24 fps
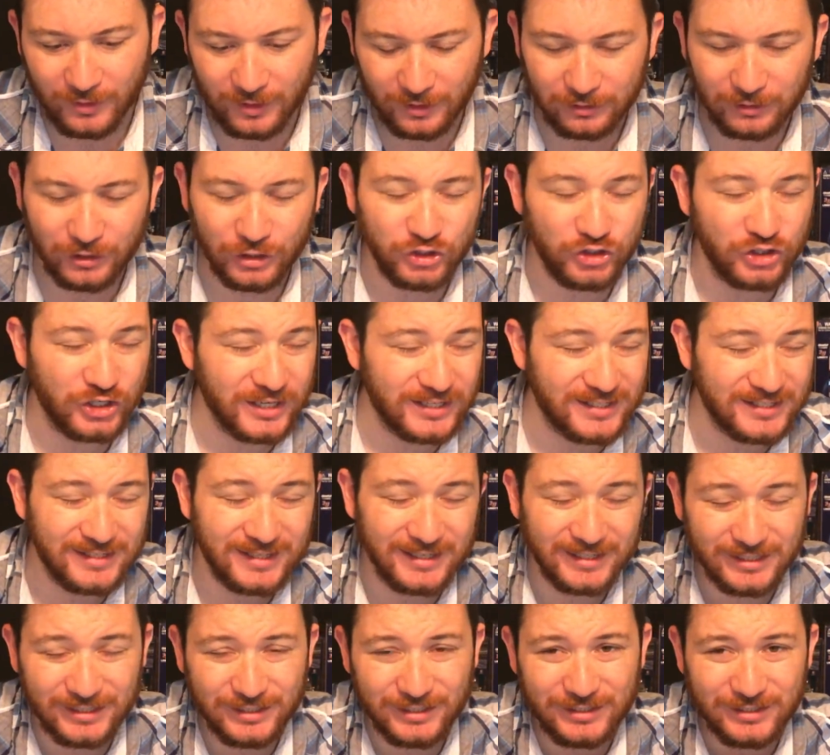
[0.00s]

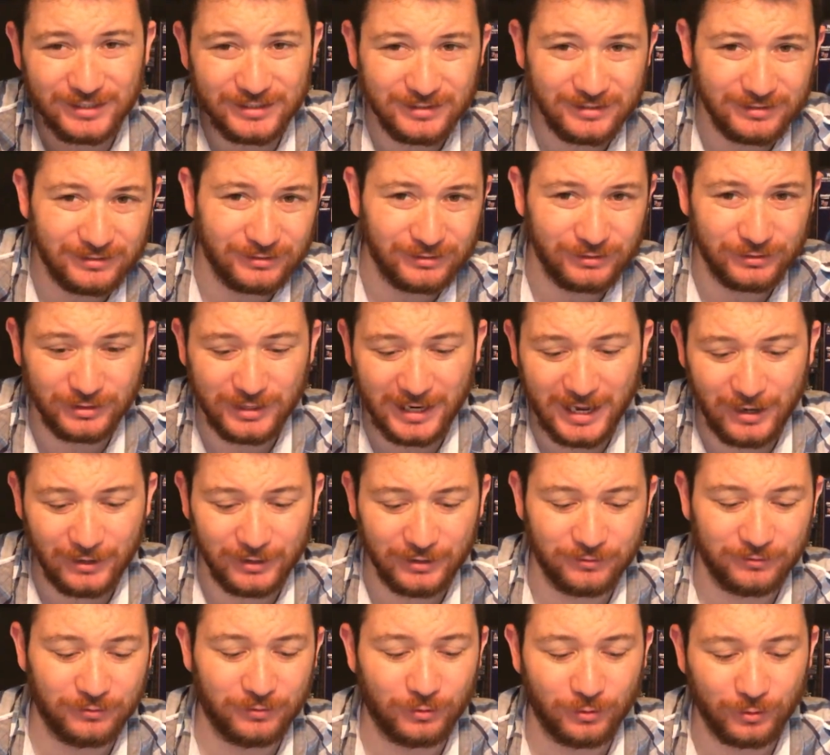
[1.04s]
logistics down
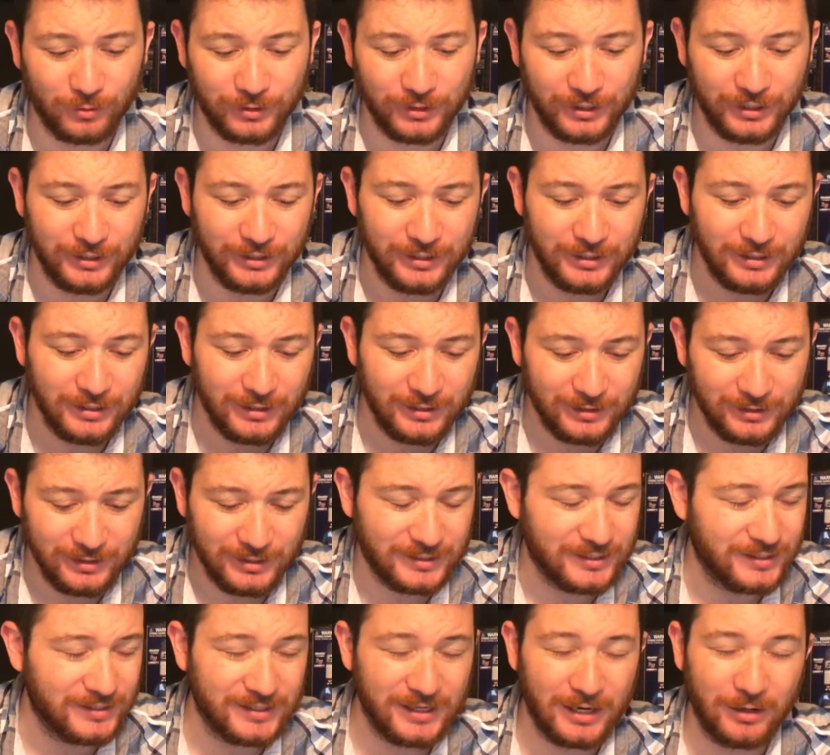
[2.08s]
in Florida,
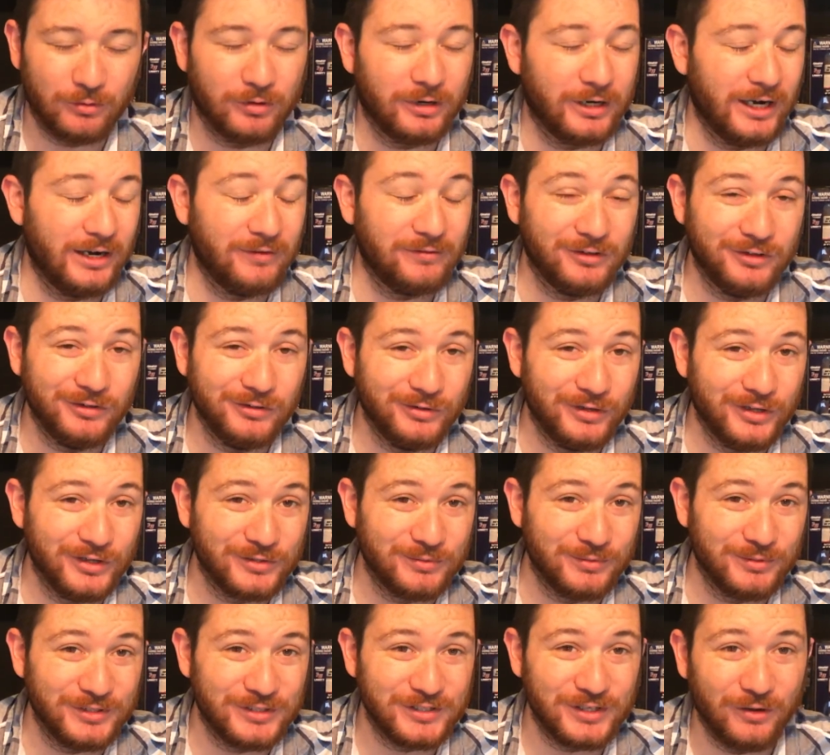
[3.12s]
this is how we're going to have to do
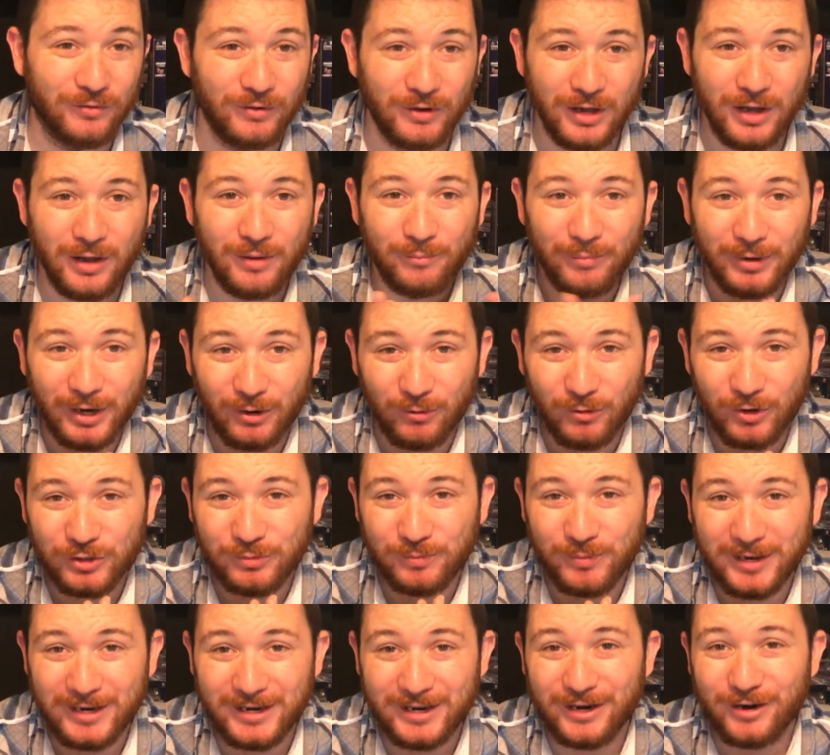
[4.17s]
this one. So bear
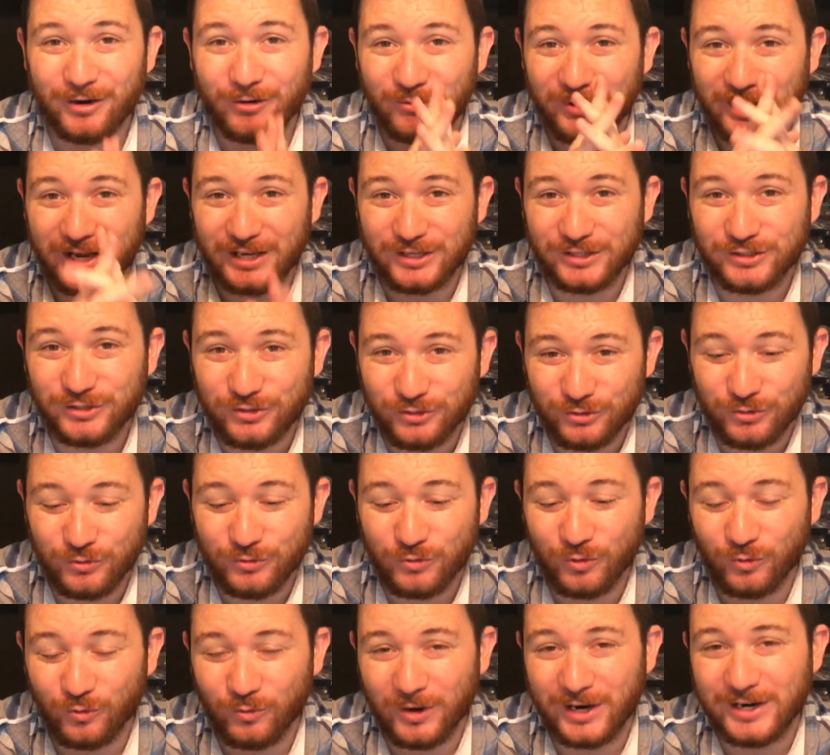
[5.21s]
with me here. We got
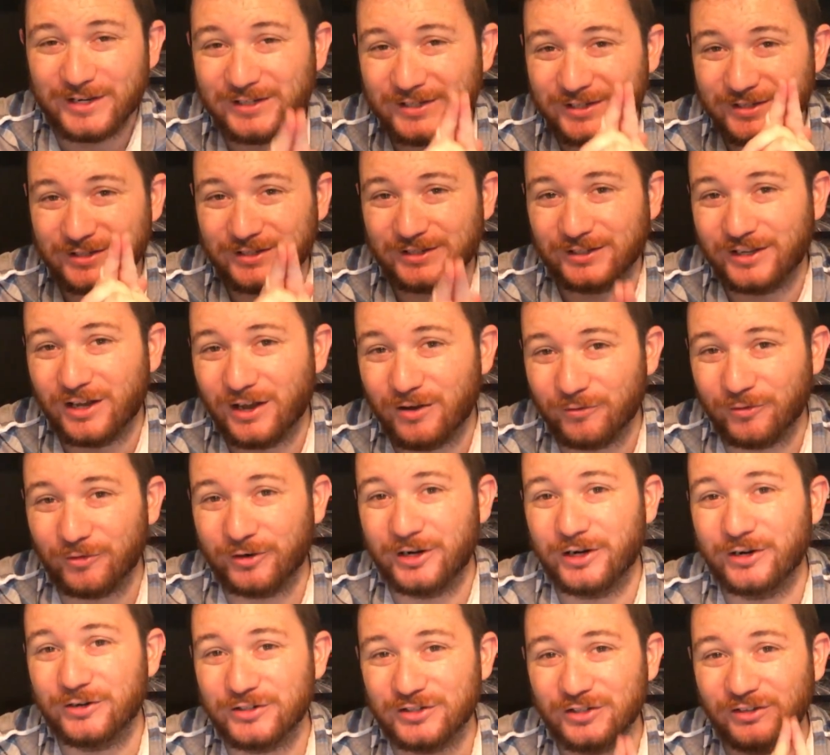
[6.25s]
2 races to cover
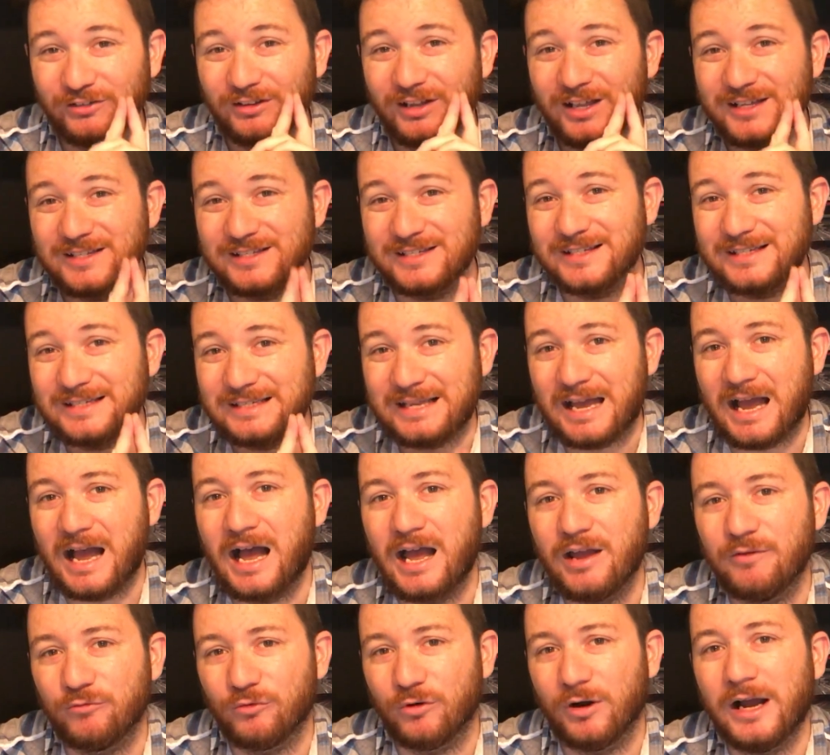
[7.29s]
here, so let's
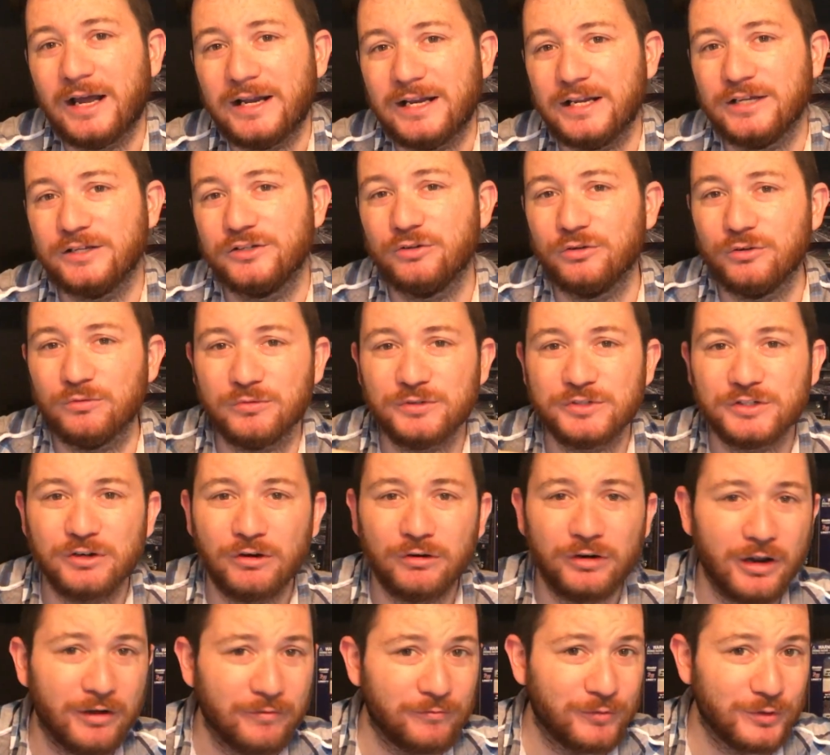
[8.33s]
dive right into it. We'll
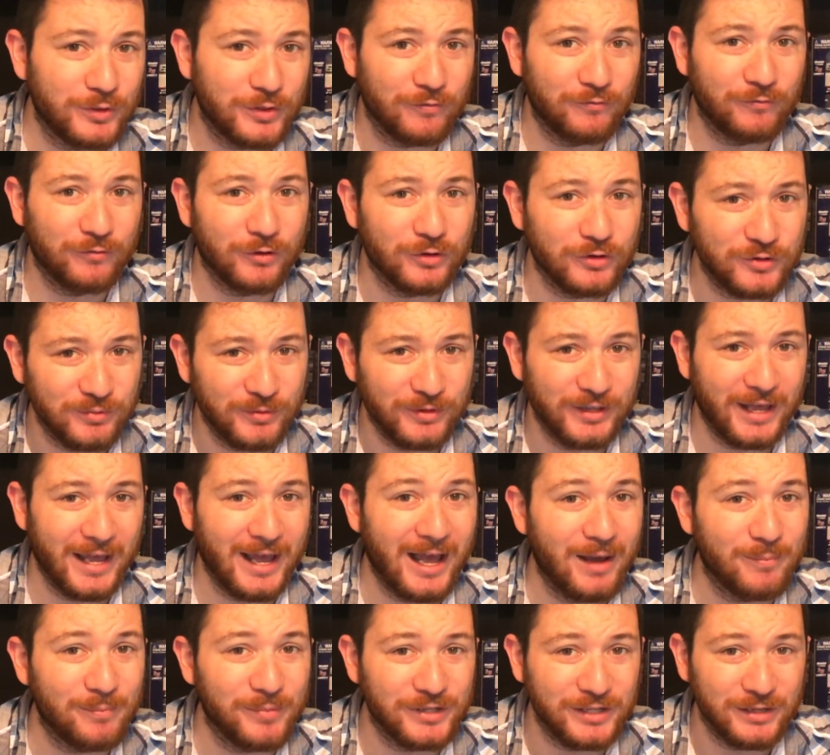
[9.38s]
start off with the first one that
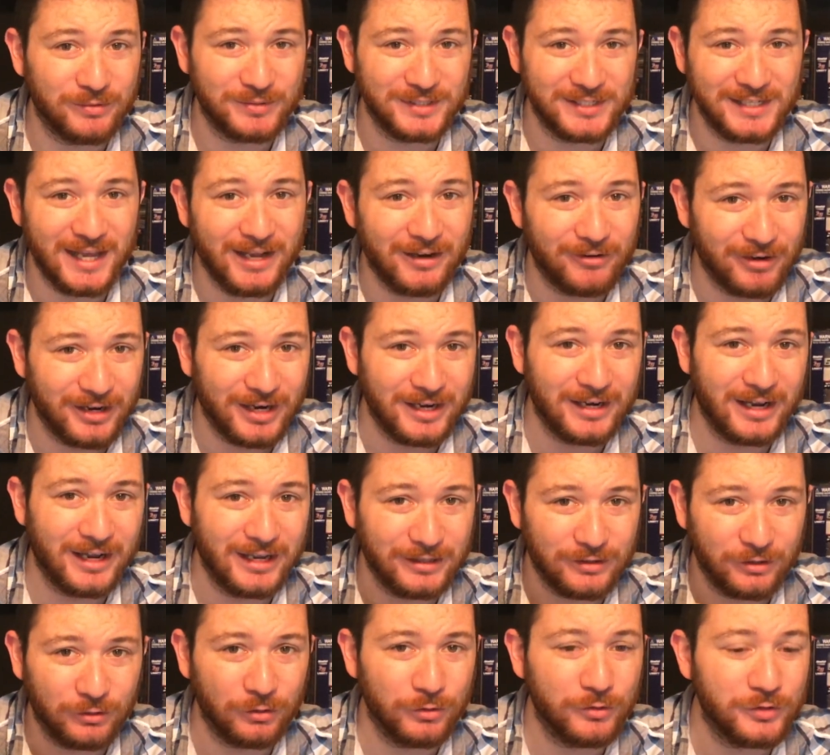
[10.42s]
happened. That was Saturday
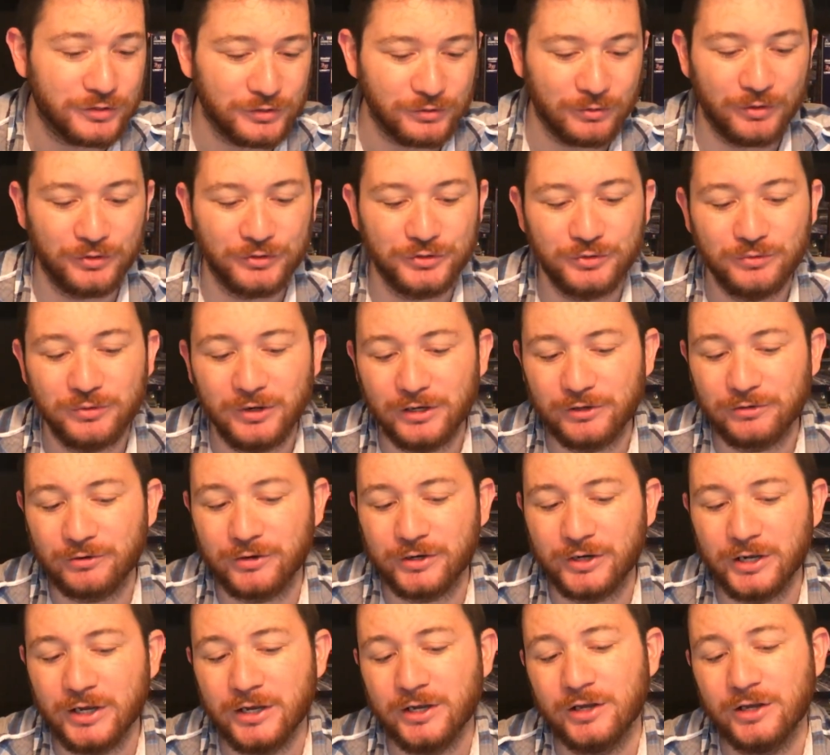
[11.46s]
night, the Lucas Oil 200,